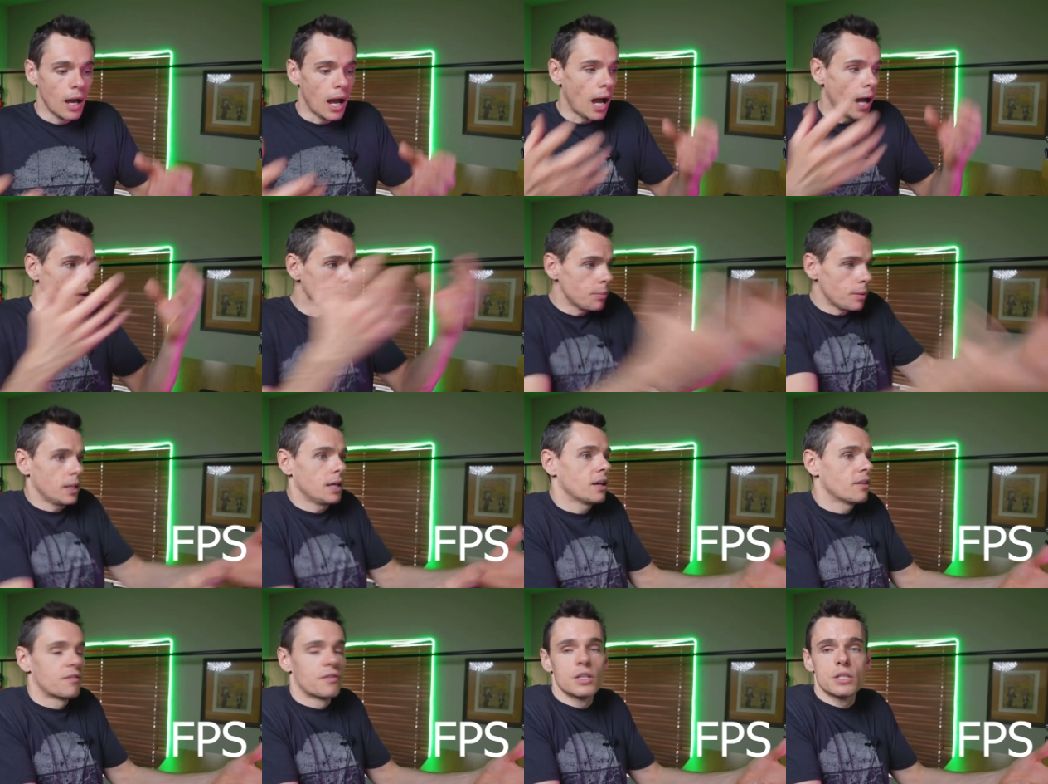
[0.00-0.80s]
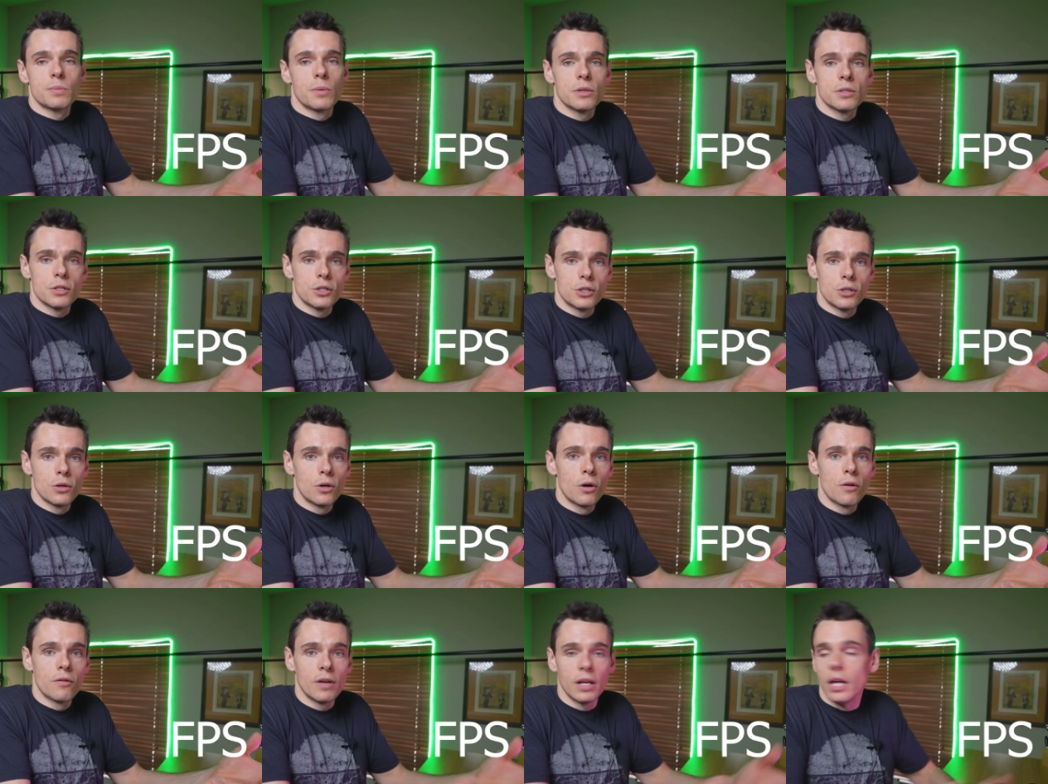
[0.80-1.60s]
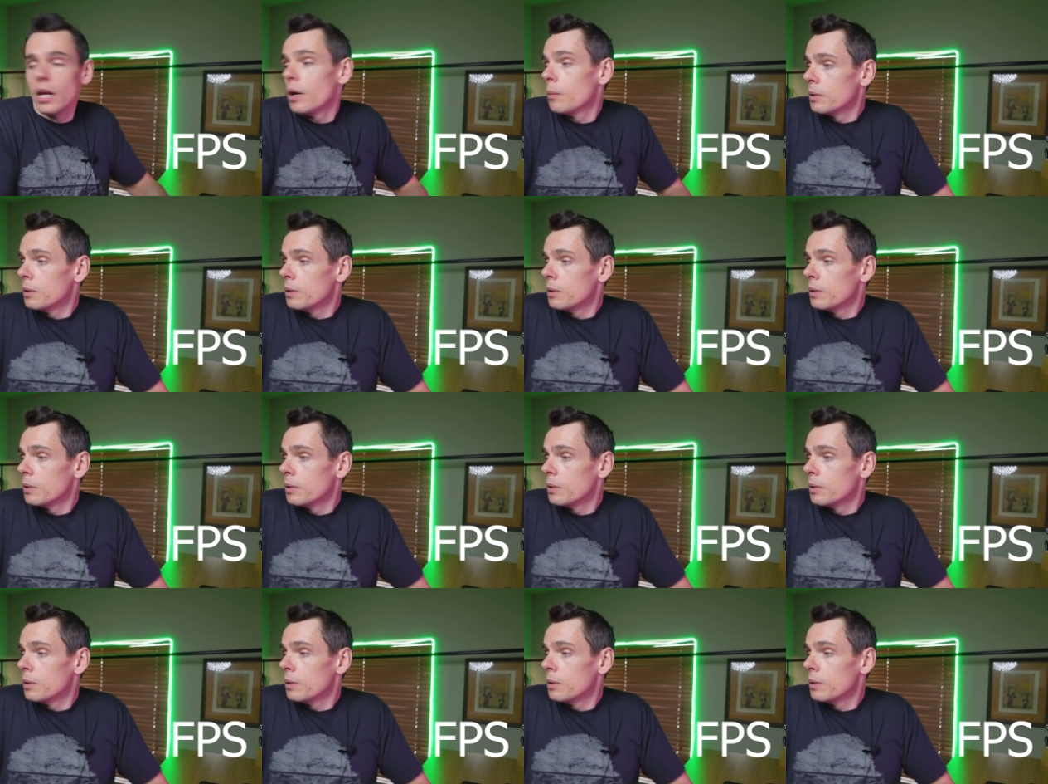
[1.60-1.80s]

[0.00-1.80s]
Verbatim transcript: I'm playing a first-person shooter over here,